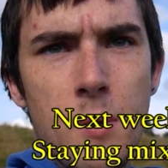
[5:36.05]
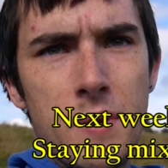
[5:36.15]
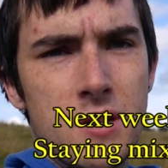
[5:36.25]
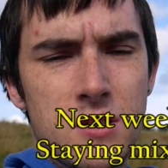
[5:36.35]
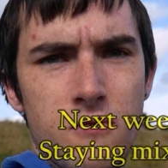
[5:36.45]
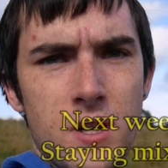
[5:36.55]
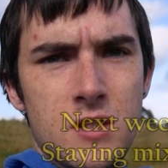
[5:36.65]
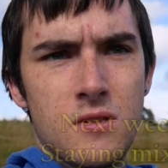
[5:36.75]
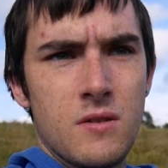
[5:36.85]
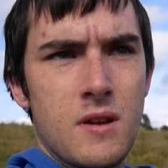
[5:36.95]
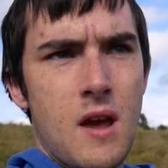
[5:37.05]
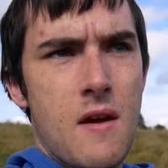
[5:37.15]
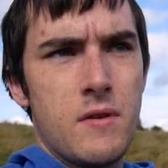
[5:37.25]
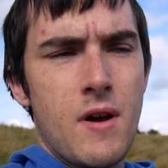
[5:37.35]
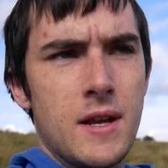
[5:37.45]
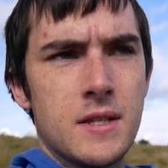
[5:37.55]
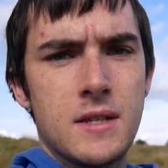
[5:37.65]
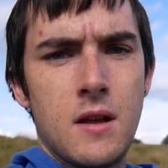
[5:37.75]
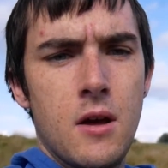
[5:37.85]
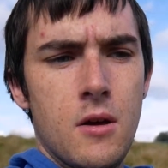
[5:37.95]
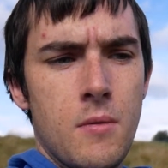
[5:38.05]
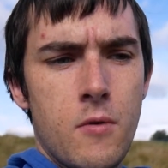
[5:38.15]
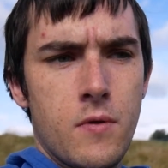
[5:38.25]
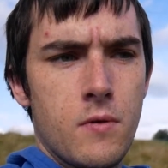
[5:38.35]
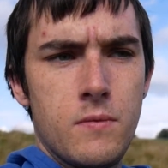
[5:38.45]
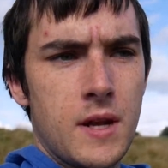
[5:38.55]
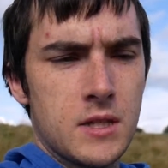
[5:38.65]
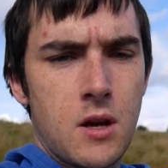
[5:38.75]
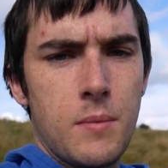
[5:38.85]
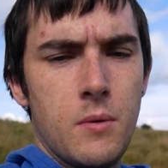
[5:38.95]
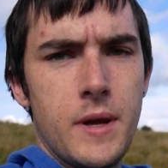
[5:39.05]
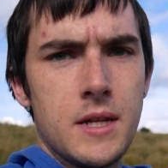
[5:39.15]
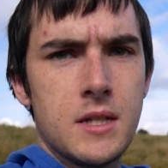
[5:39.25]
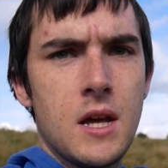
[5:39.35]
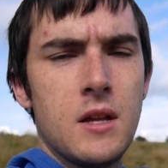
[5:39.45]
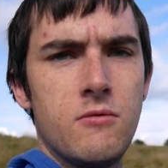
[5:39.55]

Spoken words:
but because of recent heavy rains over the last couple of weeks,